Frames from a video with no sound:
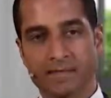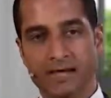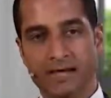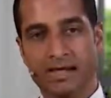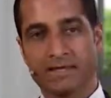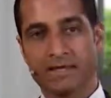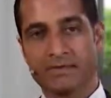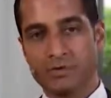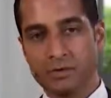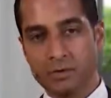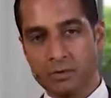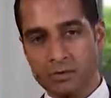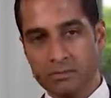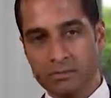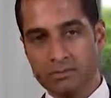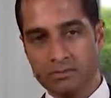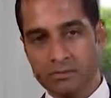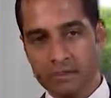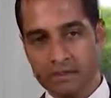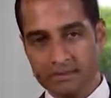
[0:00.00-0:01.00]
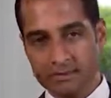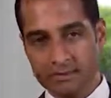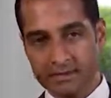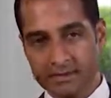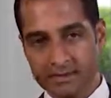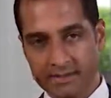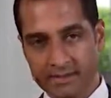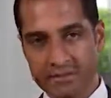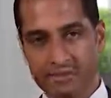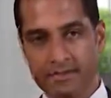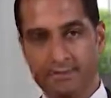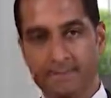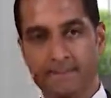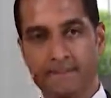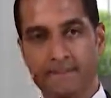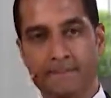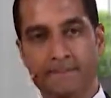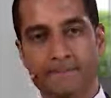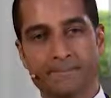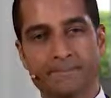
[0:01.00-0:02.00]
And you, as a
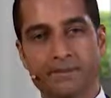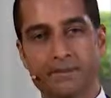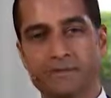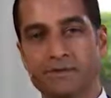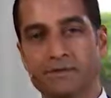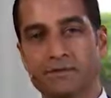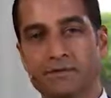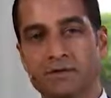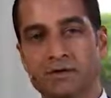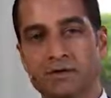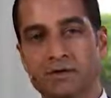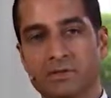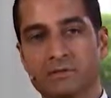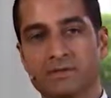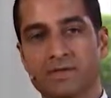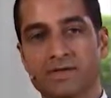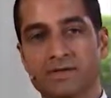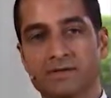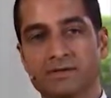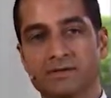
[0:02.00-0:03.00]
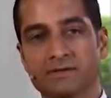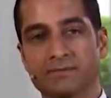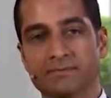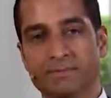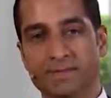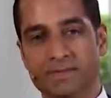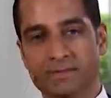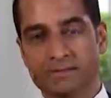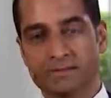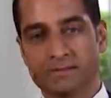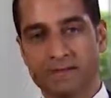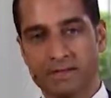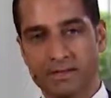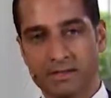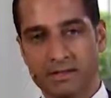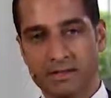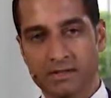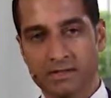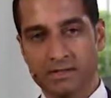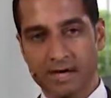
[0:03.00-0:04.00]
clinician, you hear the term
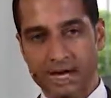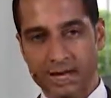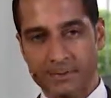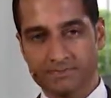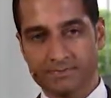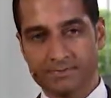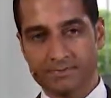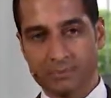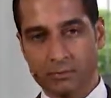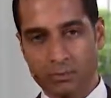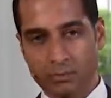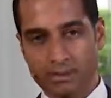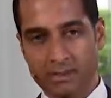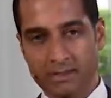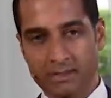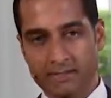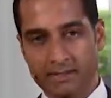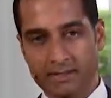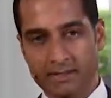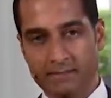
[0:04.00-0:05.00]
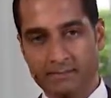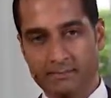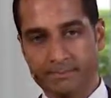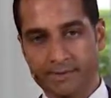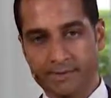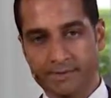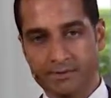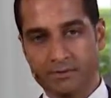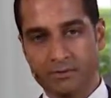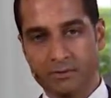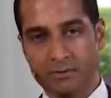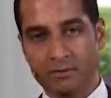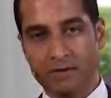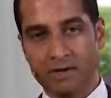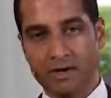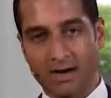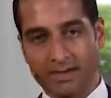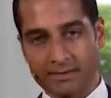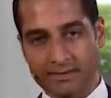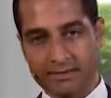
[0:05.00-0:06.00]
dysplasia, you're absolutely worried about your patient
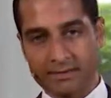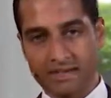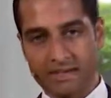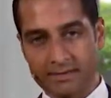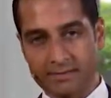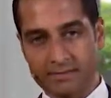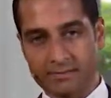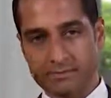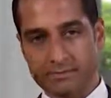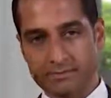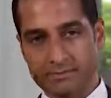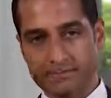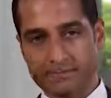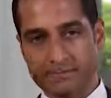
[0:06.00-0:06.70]
going on to cancer.